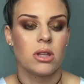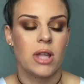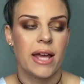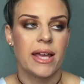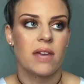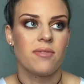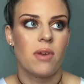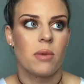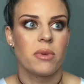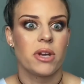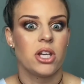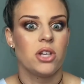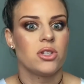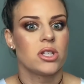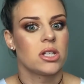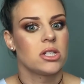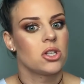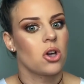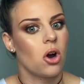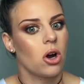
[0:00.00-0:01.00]
Like if I'm going to
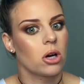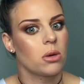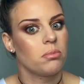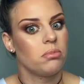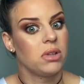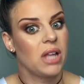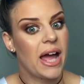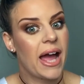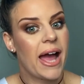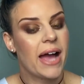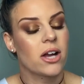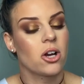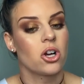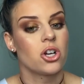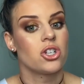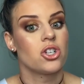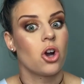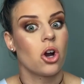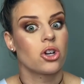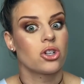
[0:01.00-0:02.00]
use a dark black or
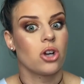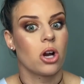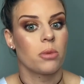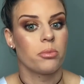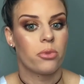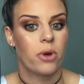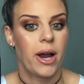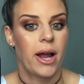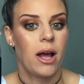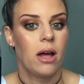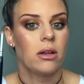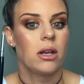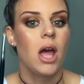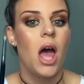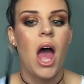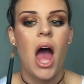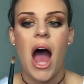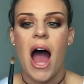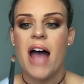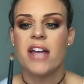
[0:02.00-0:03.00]
a dark brown,
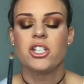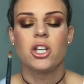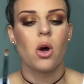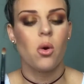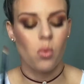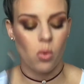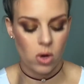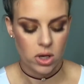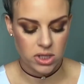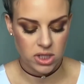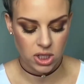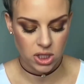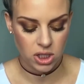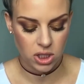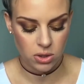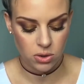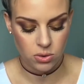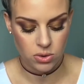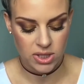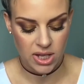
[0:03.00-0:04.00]
I don't want to
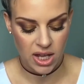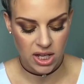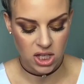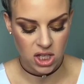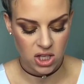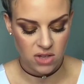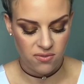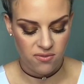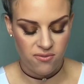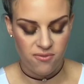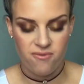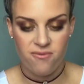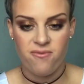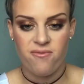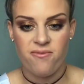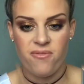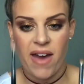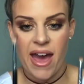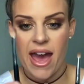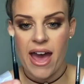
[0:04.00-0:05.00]
use a
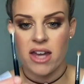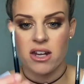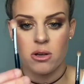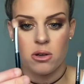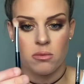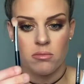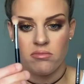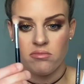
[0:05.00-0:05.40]
fat,